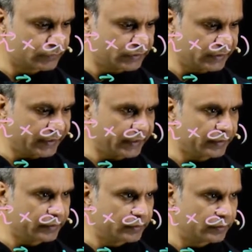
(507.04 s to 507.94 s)

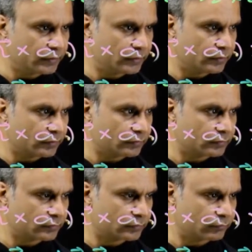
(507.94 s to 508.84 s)
k
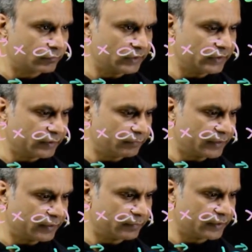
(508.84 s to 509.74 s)

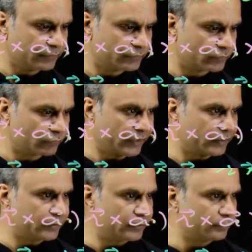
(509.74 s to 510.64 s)
multiply by
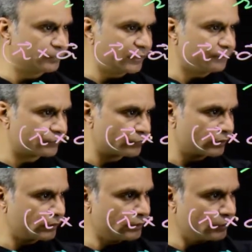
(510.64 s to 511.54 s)
vector b.
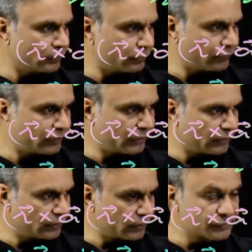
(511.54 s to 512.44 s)
Okay,
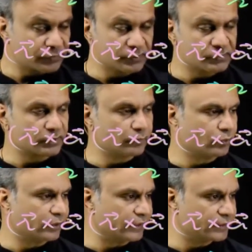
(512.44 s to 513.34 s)
we transfer this term
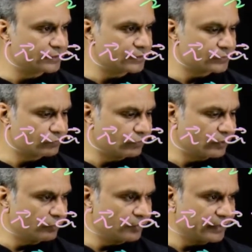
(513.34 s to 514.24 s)
on LHS. We will
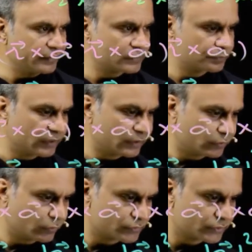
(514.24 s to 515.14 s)
have minus b
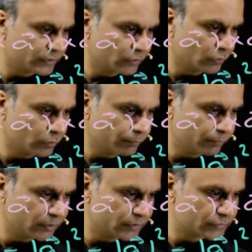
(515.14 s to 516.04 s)
cross a or
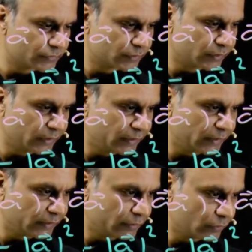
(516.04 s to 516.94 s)
plus
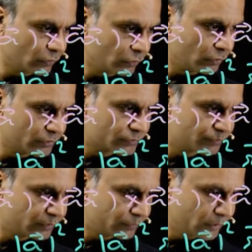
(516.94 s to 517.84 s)
a cross
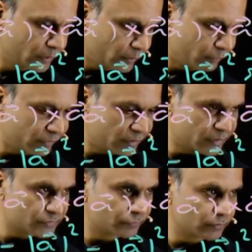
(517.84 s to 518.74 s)
b, and we
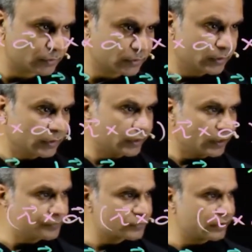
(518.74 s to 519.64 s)
transfer
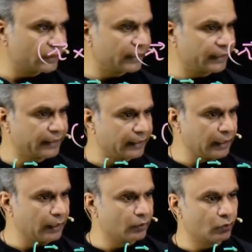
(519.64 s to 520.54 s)
terms containing
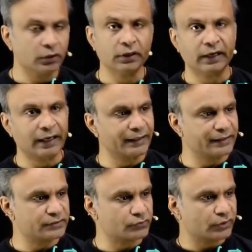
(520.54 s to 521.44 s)
r on
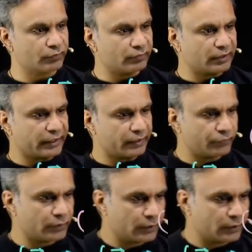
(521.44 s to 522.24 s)
RHS. Okay, we will have